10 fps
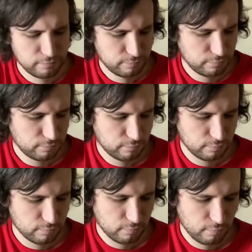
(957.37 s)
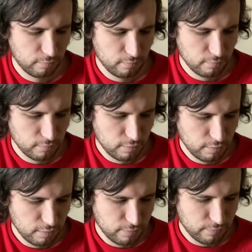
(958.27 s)

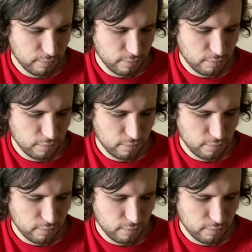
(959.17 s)
[no speech]